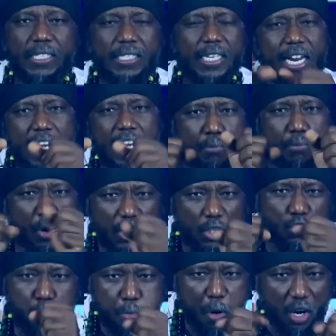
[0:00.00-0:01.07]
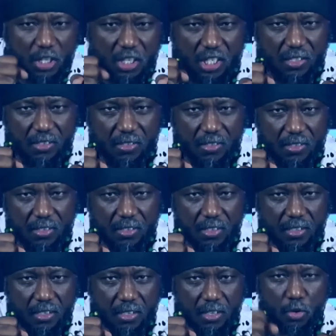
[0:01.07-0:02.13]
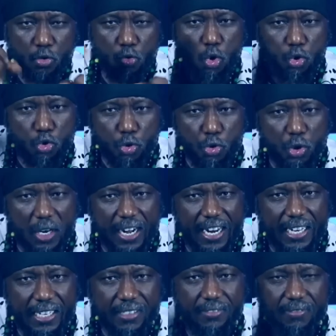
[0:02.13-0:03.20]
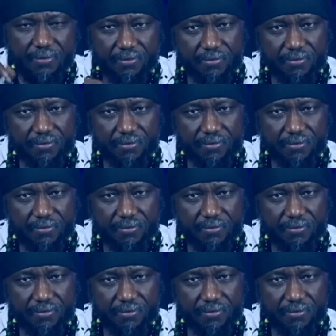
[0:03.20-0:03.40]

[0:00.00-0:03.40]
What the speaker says: If there's anybody to punch, go to Ukraine.